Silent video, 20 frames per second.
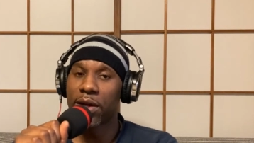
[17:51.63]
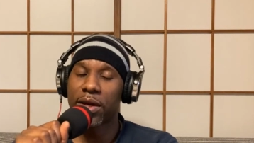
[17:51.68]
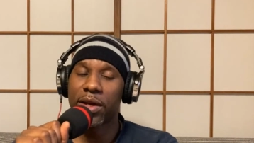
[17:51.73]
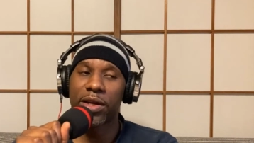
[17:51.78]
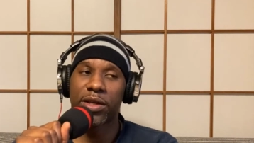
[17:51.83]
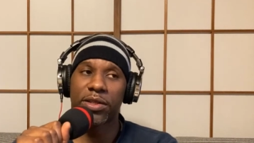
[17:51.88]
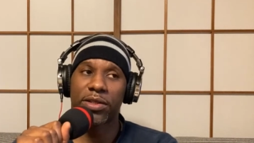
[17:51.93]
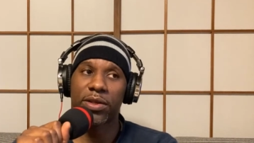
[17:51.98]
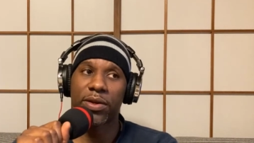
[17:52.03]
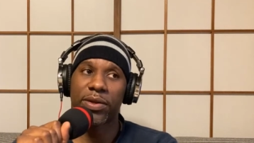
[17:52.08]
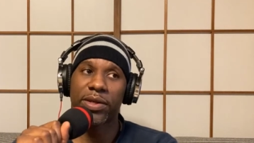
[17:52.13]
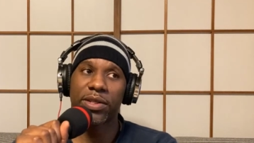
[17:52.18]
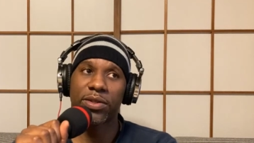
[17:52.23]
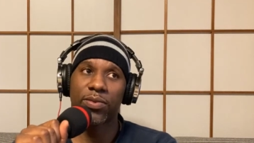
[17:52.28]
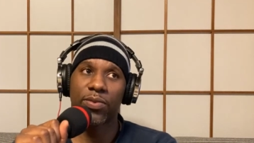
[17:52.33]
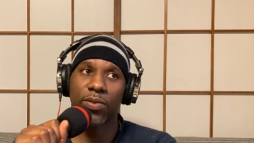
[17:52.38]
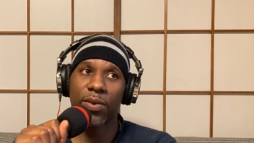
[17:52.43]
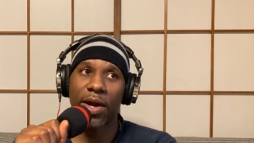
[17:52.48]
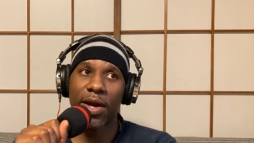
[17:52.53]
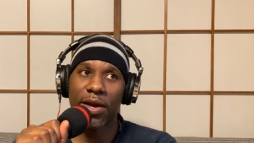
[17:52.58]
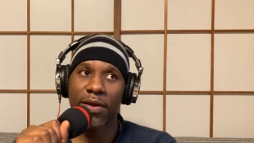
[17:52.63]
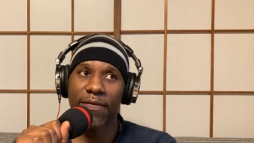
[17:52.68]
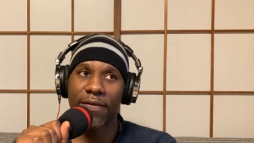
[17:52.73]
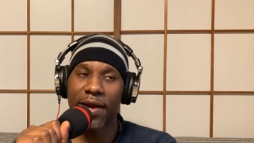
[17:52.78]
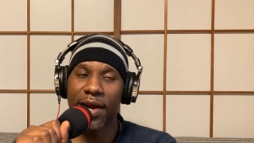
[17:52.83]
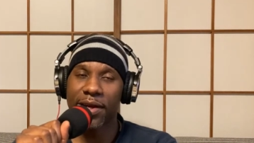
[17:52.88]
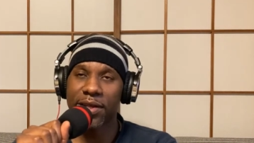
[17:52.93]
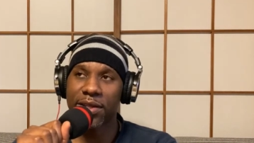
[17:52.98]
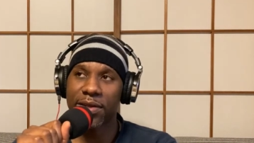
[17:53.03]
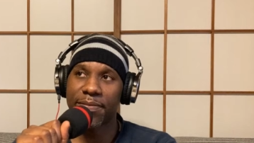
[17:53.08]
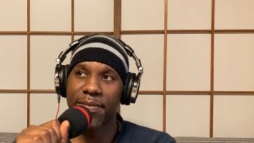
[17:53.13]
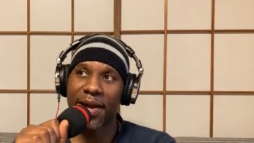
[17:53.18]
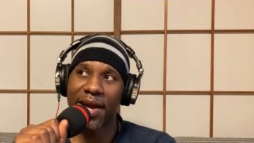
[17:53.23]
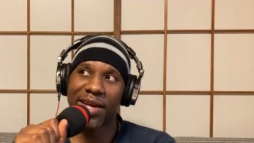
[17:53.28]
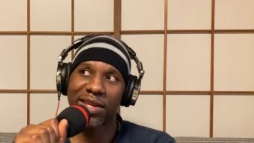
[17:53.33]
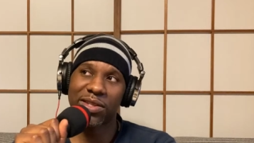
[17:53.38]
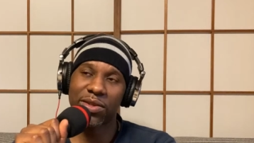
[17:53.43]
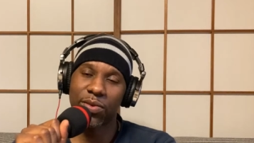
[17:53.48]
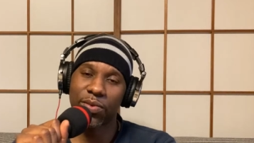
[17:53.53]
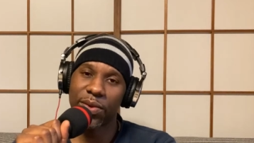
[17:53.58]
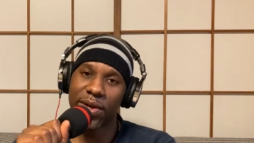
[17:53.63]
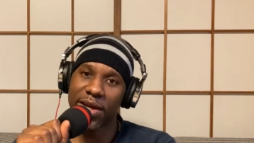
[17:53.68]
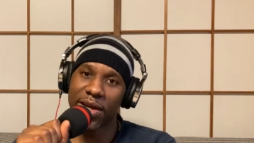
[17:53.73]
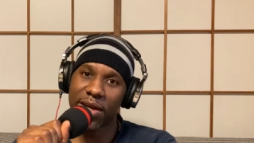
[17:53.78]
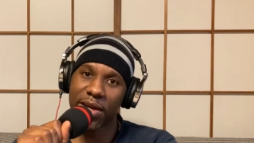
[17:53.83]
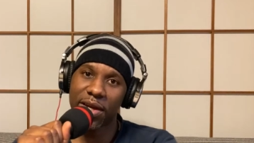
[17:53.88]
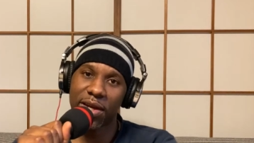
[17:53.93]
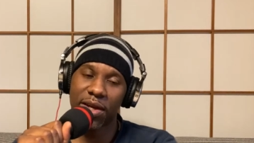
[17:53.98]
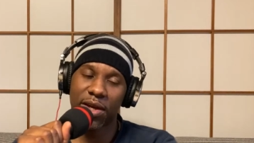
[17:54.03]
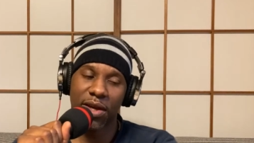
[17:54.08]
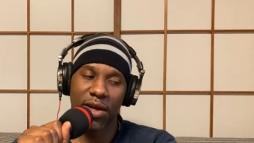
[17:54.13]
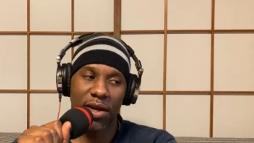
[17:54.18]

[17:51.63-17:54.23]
And so his wife actually passed away